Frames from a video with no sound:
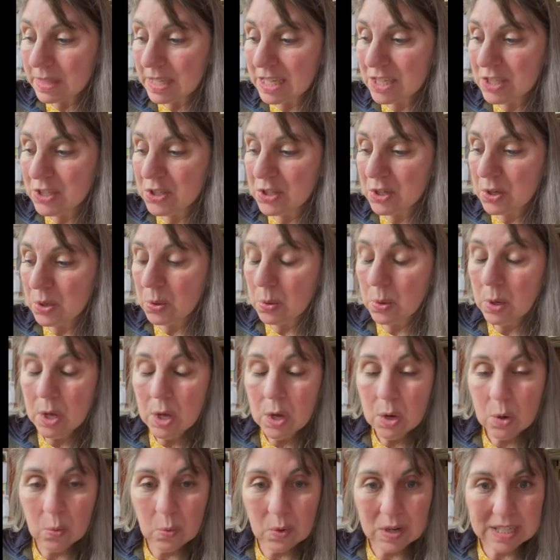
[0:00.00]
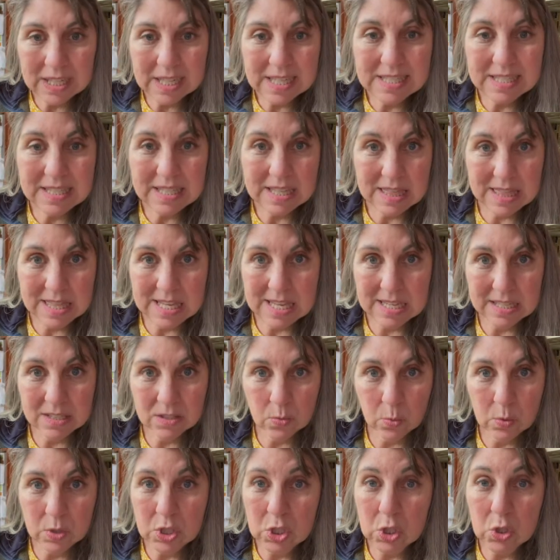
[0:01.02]
So what kinds of
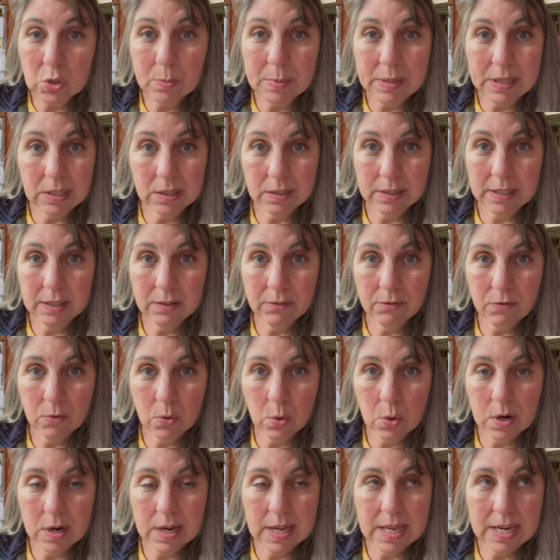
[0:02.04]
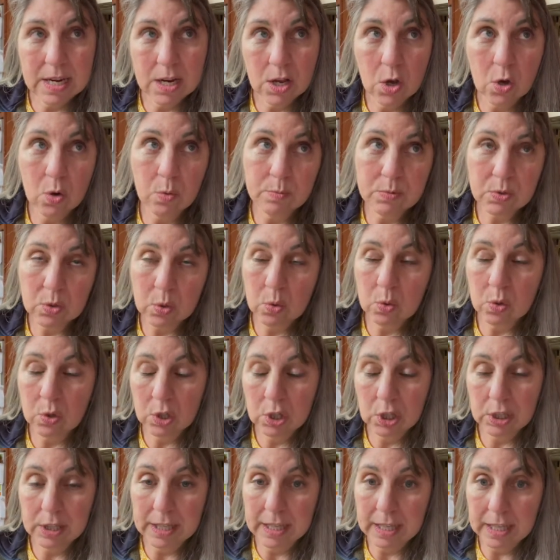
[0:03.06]
things would you be looking for in a homeschool
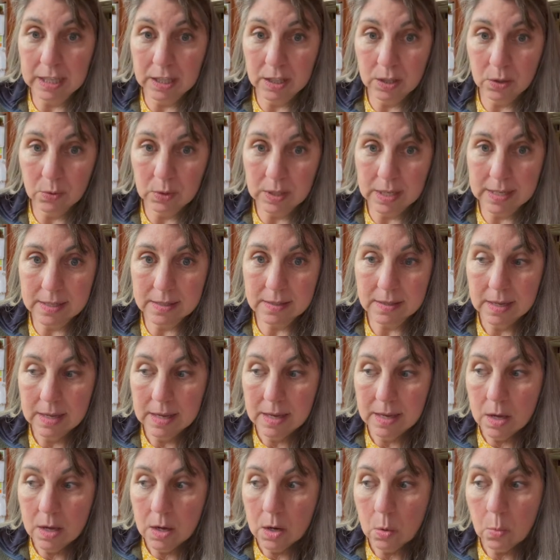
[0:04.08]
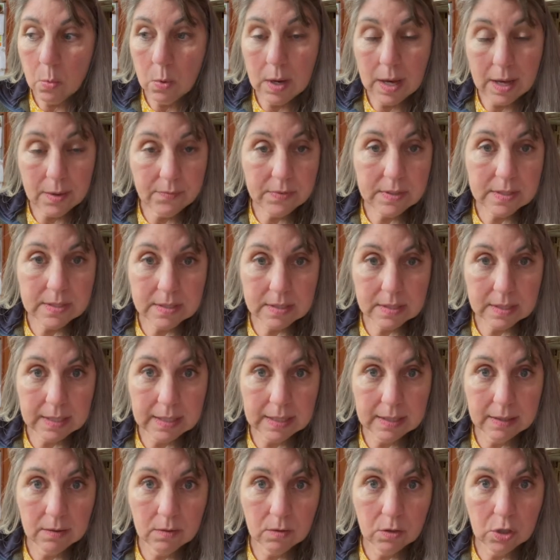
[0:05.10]
cooking unit? Well,
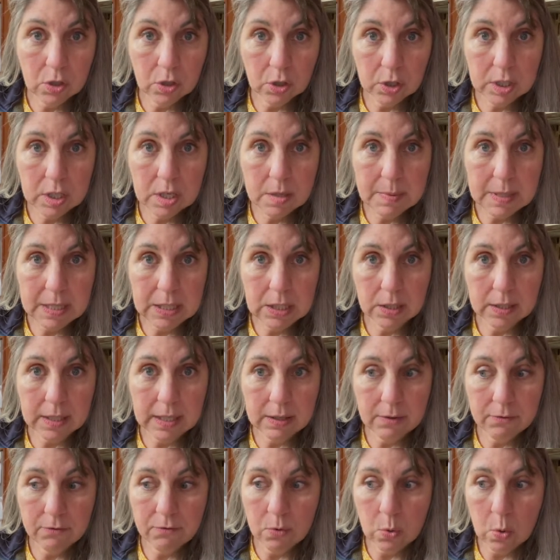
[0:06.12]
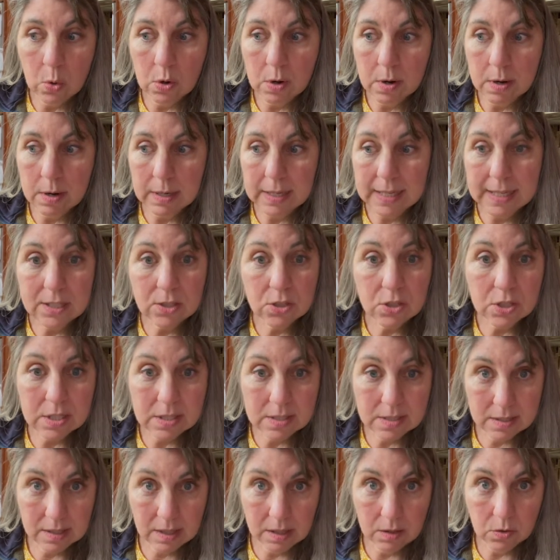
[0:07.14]
obviously, you're going to be looking for kitchen
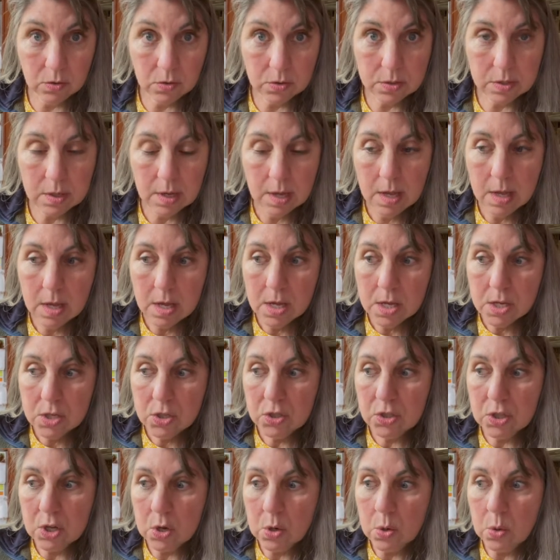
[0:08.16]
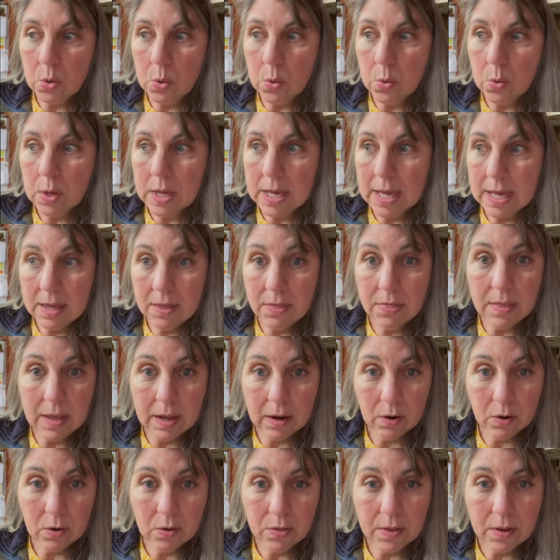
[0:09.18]
skills. So in
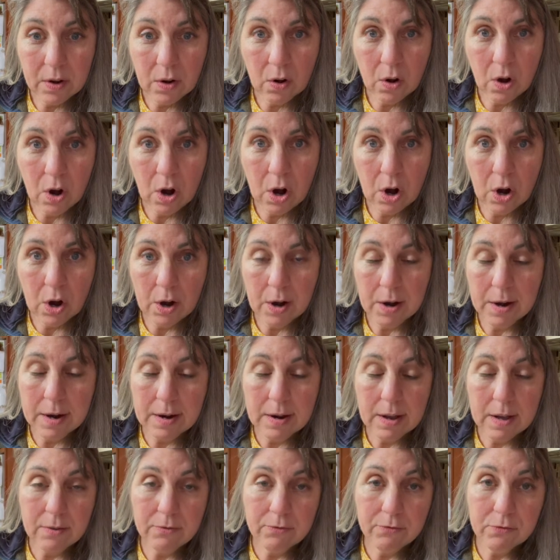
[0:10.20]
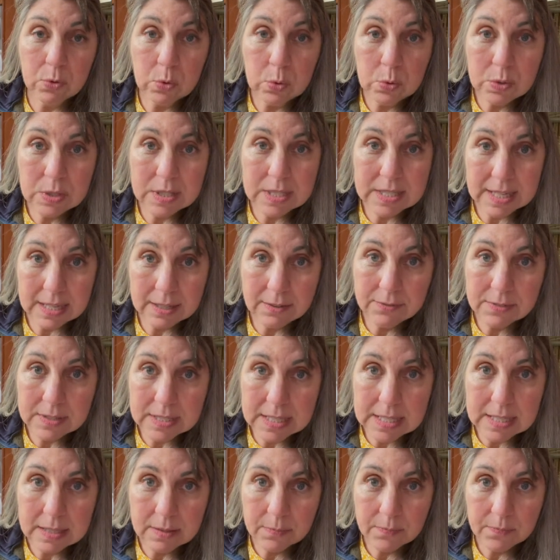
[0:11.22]
there, there are uh, food
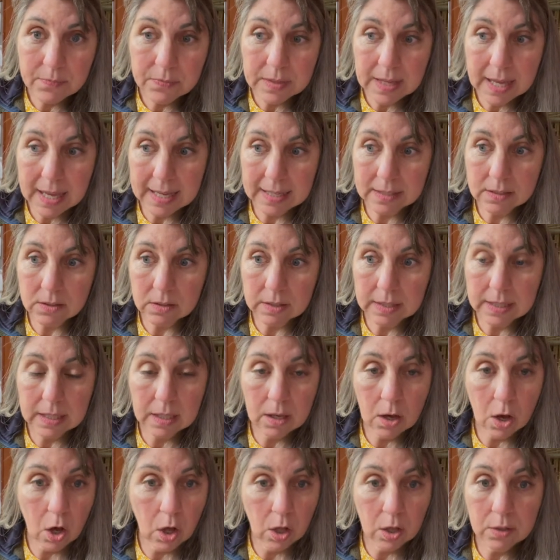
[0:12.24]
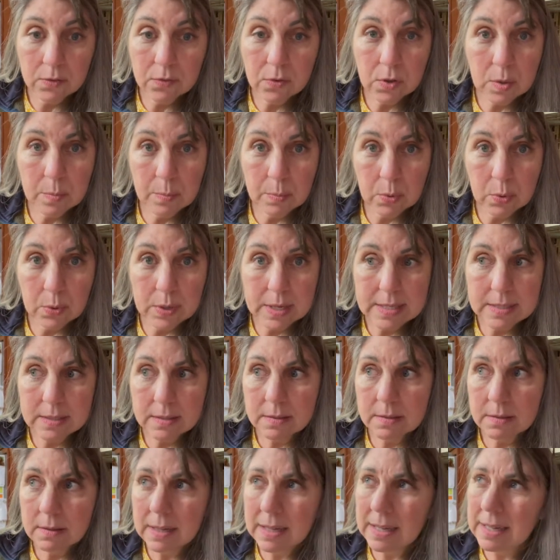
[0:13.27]
safety handling all of our
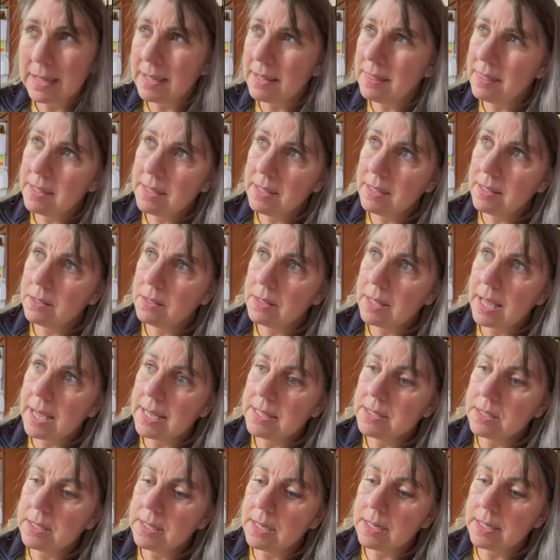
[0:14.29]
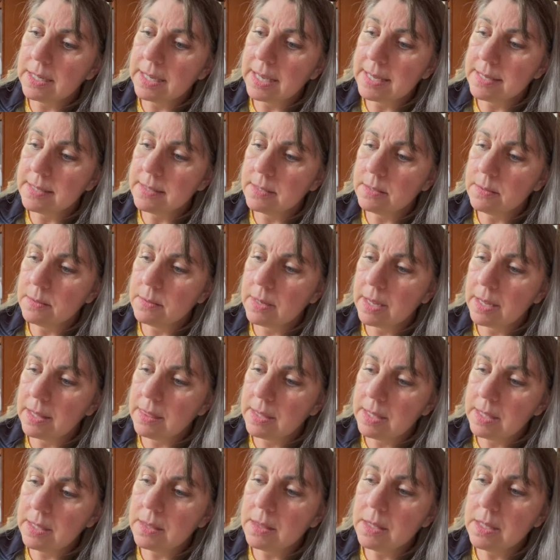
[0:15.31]
boys. Uh, I think as young as, I
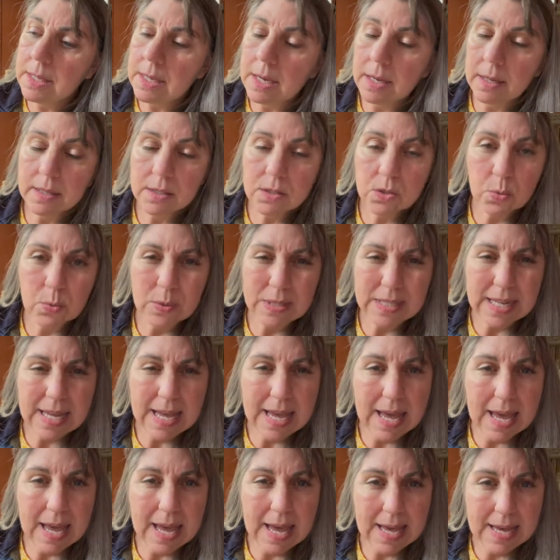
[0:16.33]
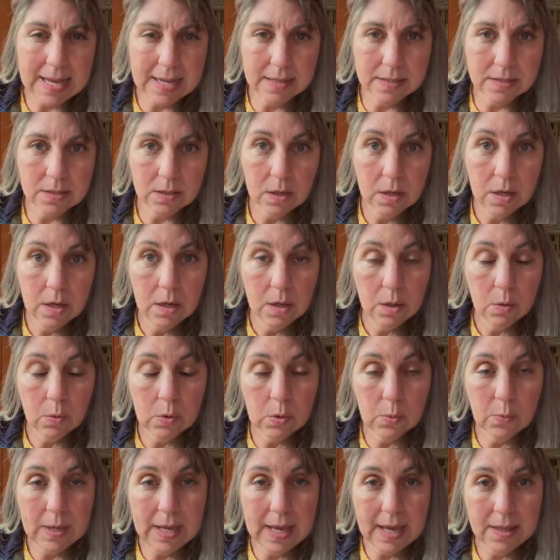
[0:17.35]
think the youngest was eight
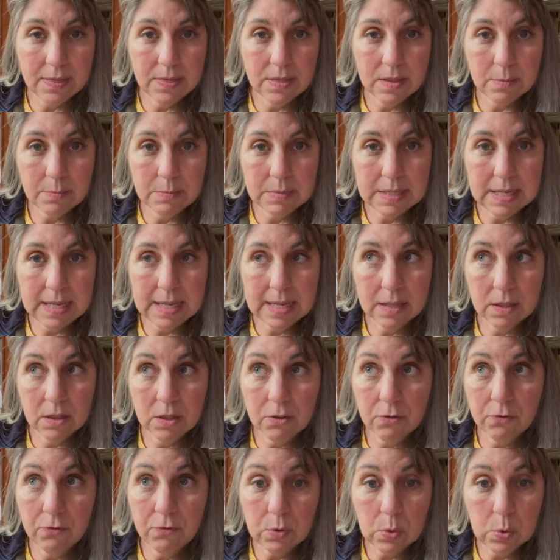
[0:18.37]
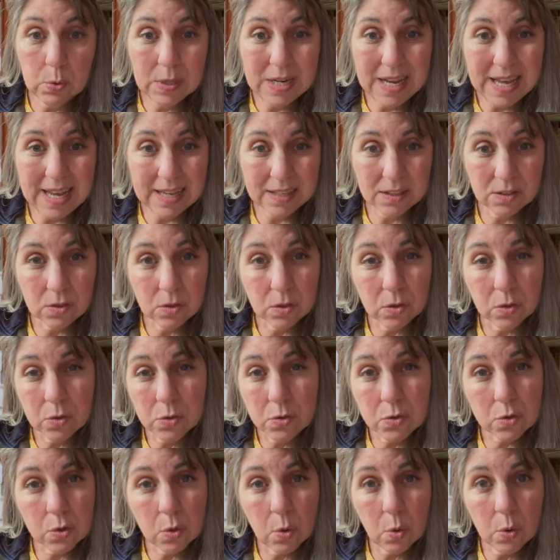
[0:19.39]
when we had them take the food
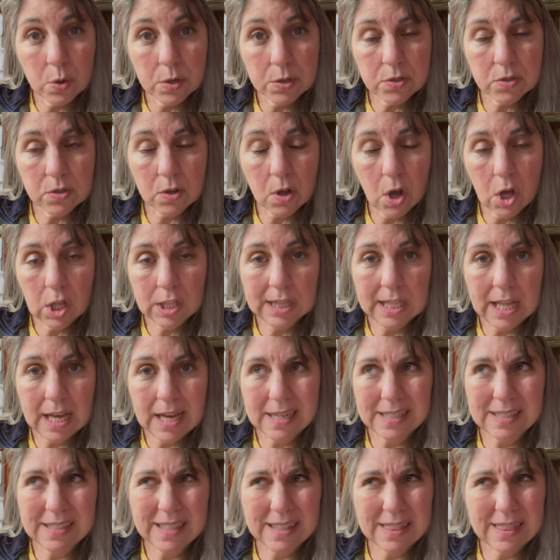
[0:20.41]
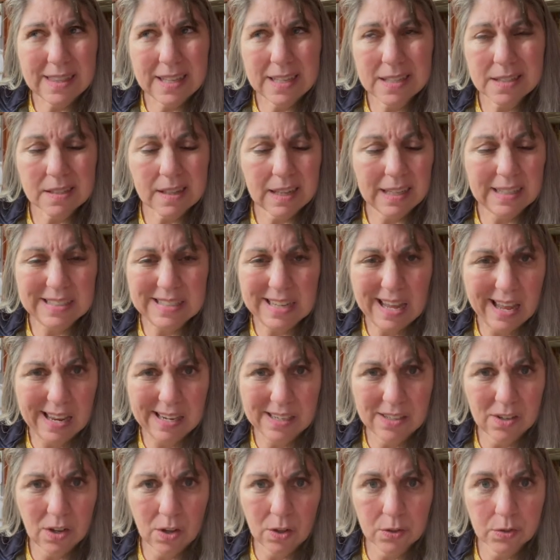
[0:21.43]
handlers course online. I think it's like
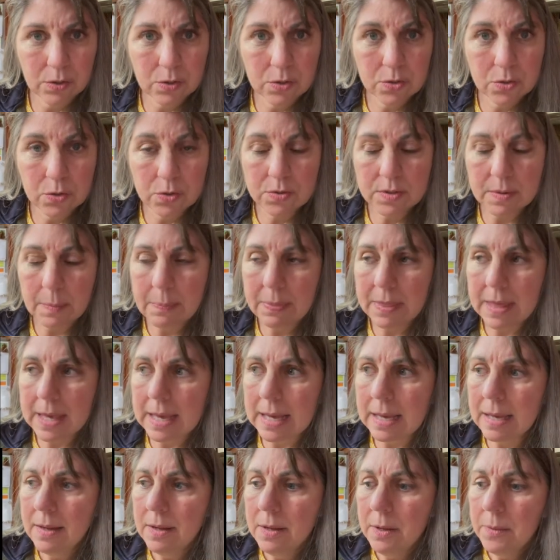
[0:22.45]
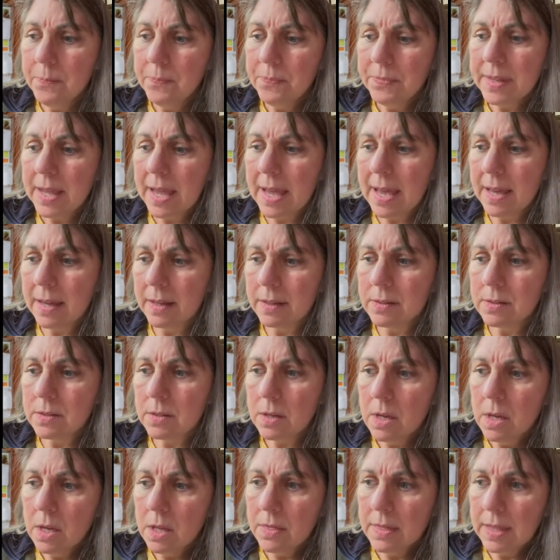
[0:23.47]
$10 or something. And
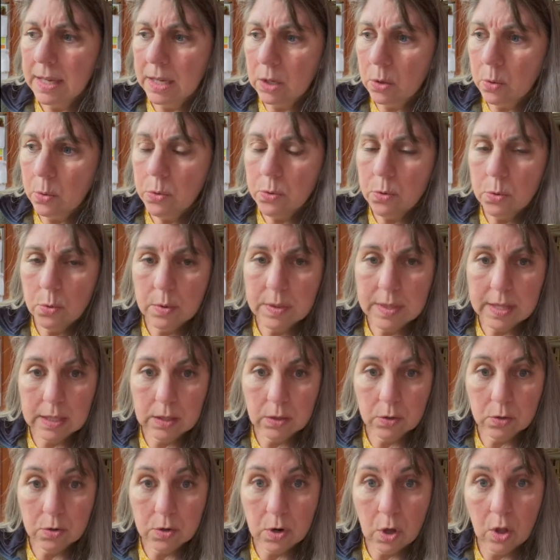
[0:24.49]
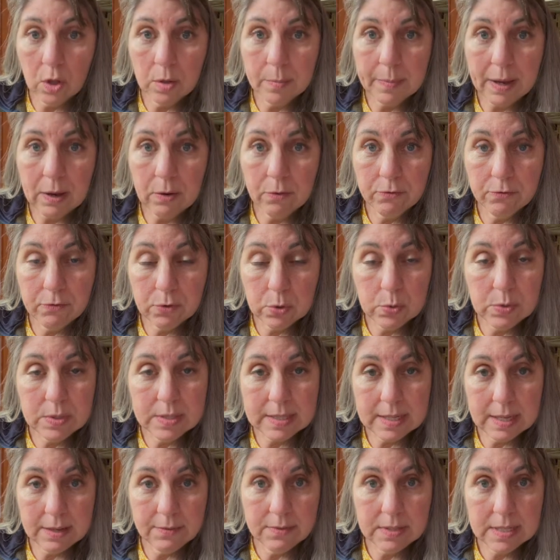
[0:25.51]
they go through and they learn all about food
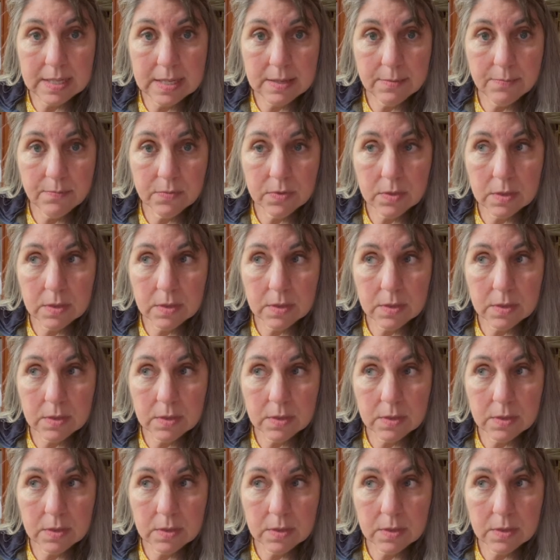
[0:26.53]
safety